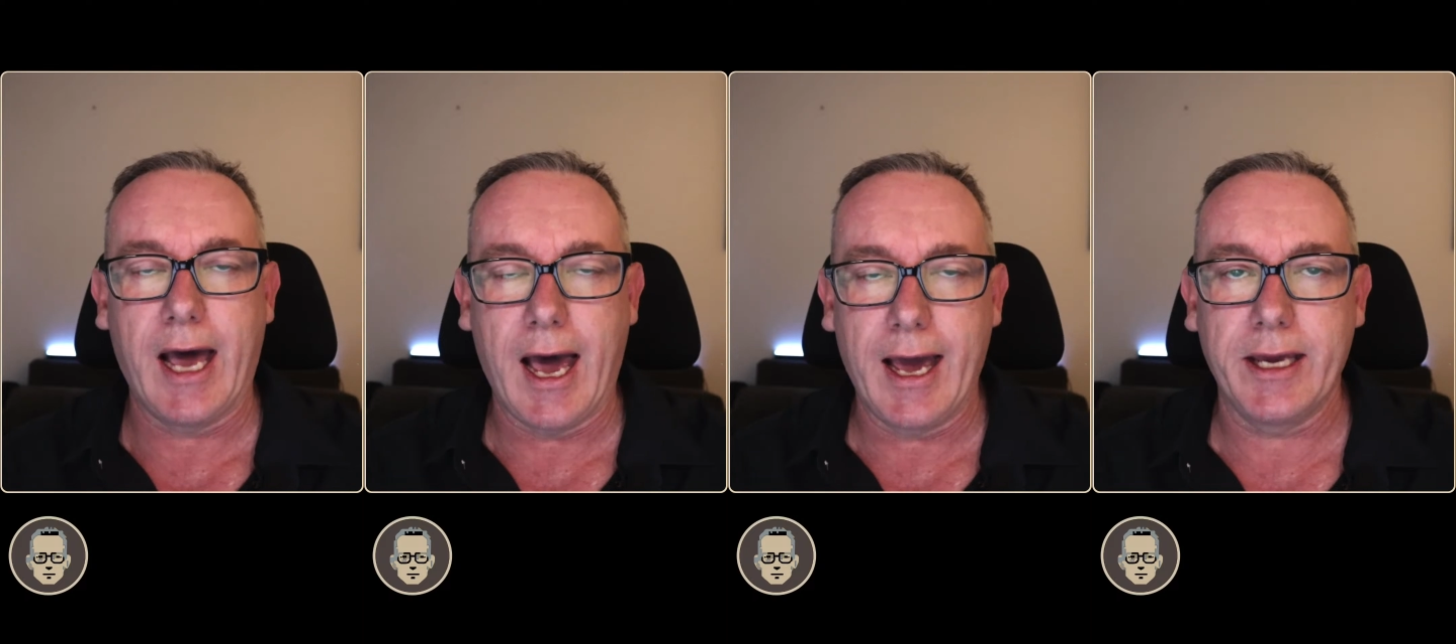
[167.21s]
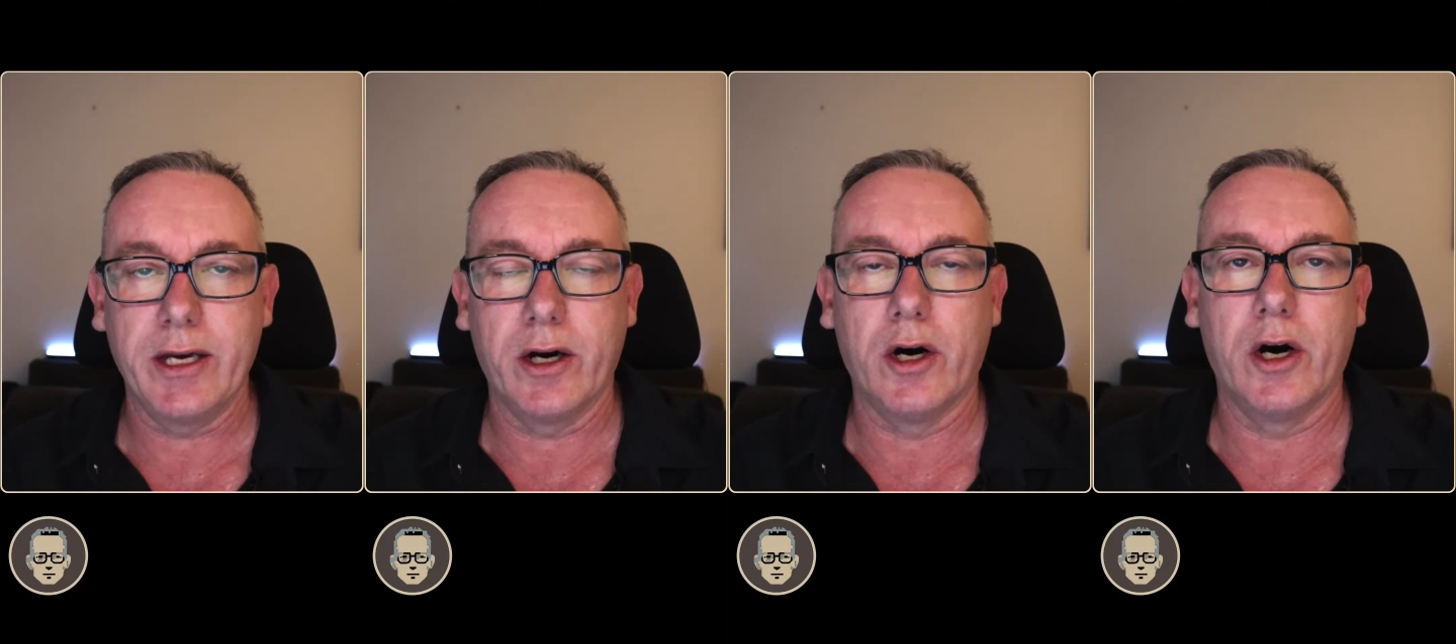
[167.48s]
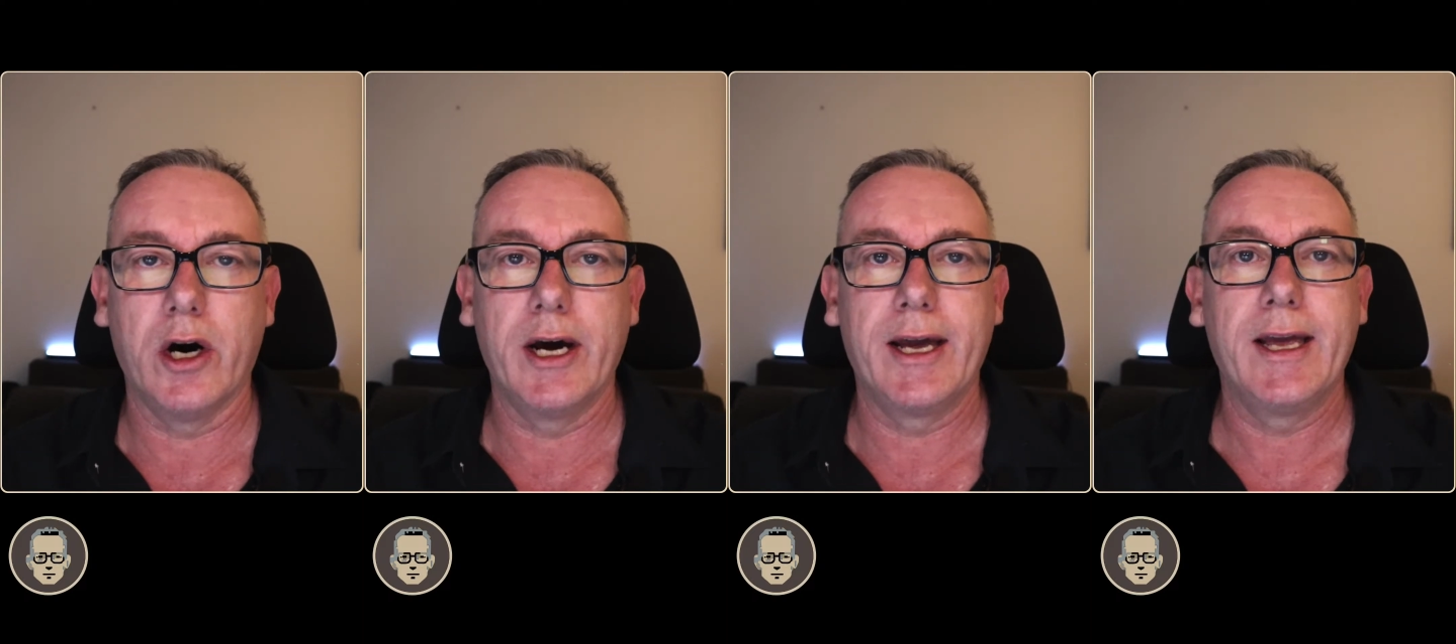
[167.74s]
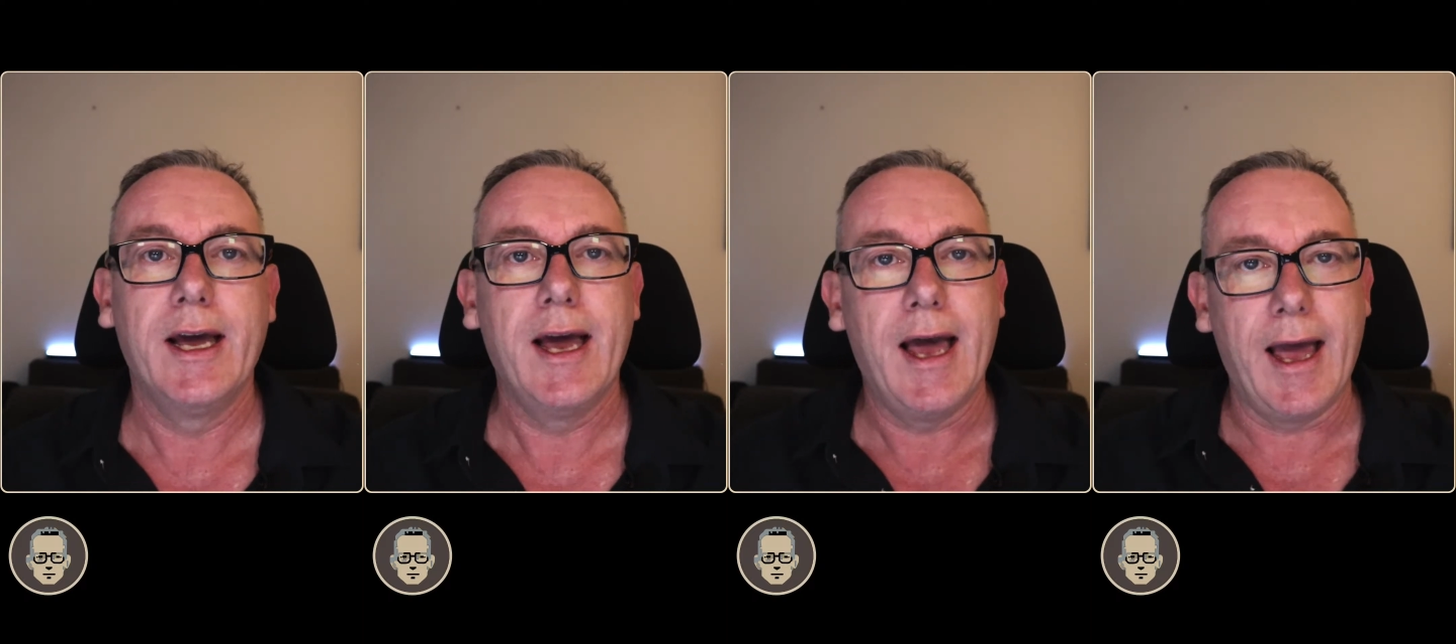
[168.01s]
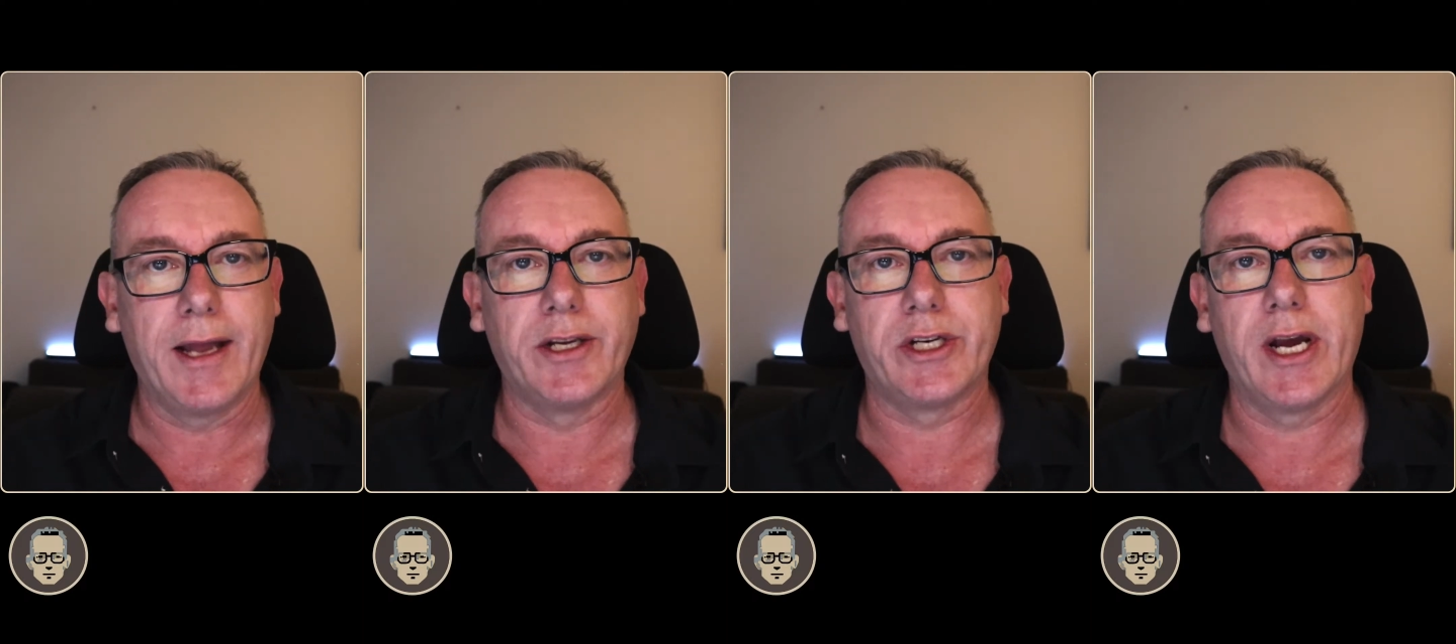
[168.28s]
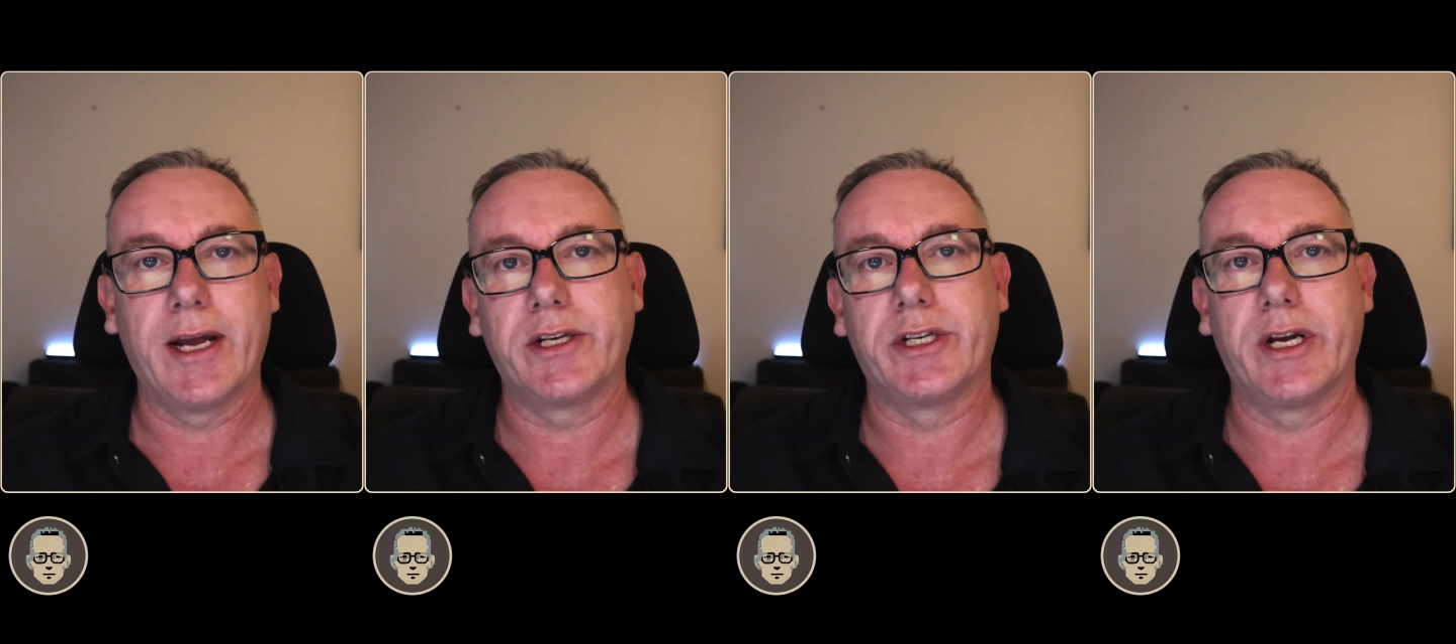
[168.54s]
AI and
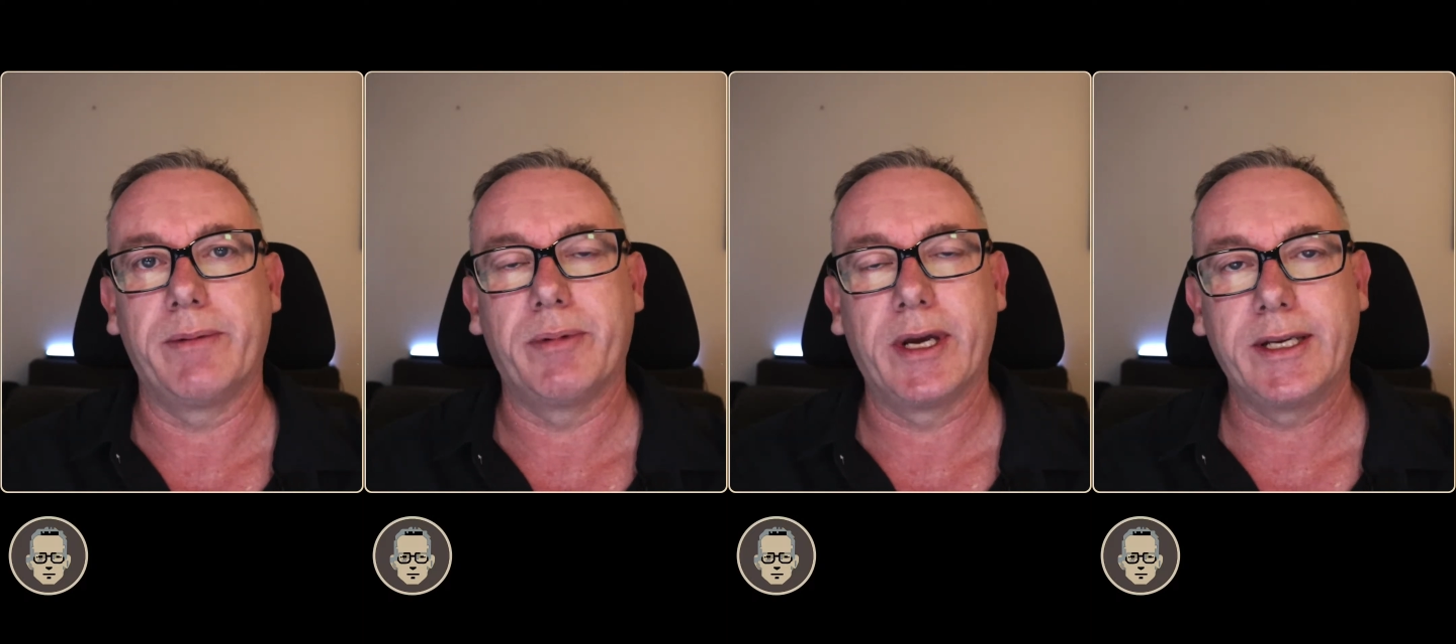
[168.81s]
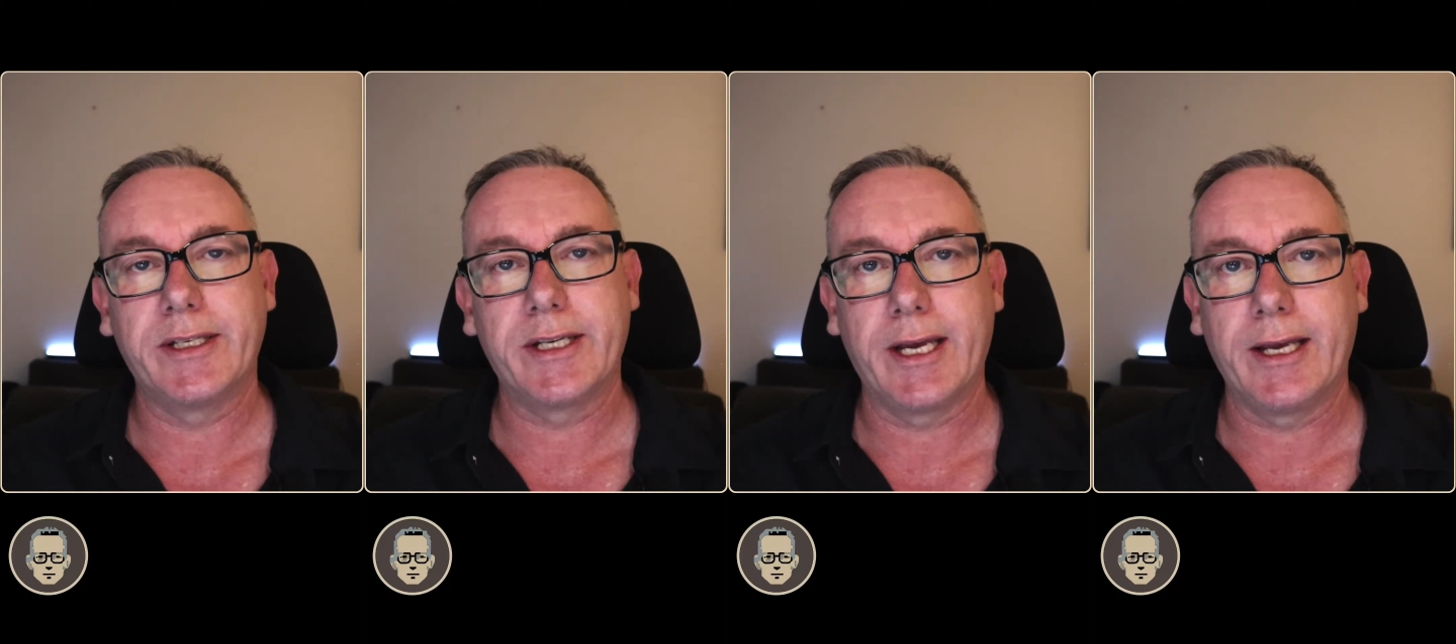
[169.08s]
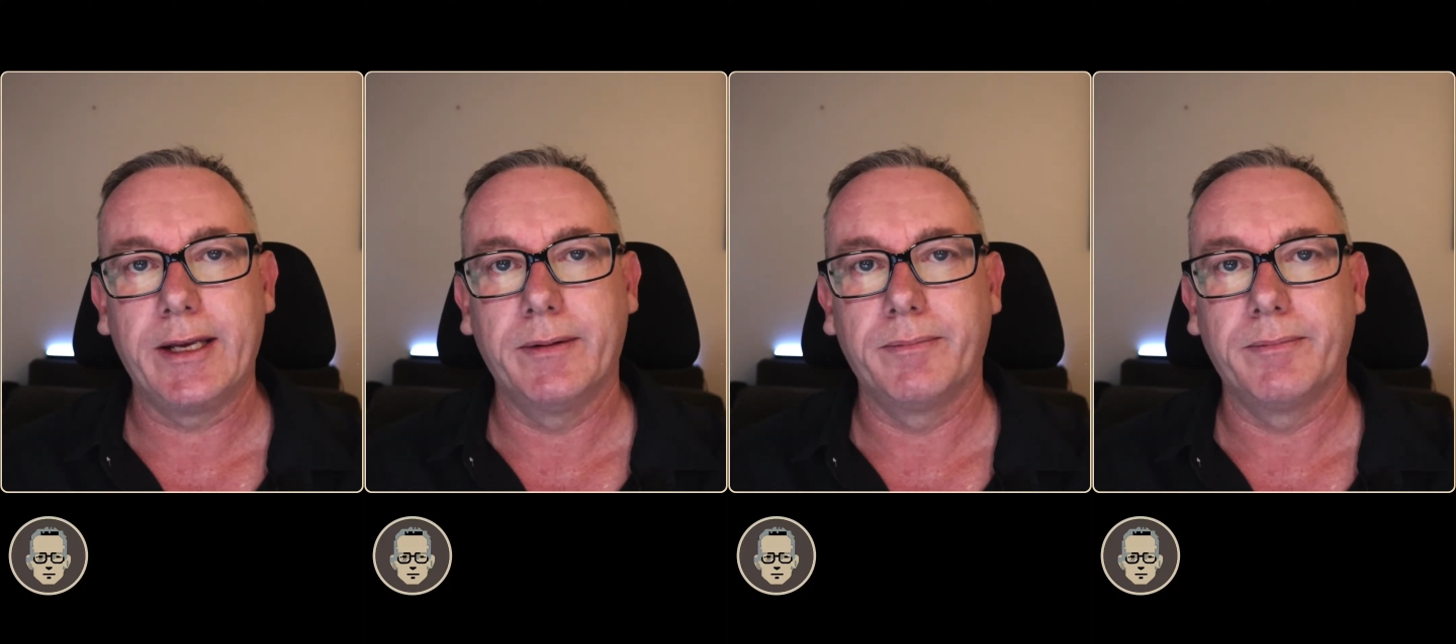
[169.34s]
ChatGPT.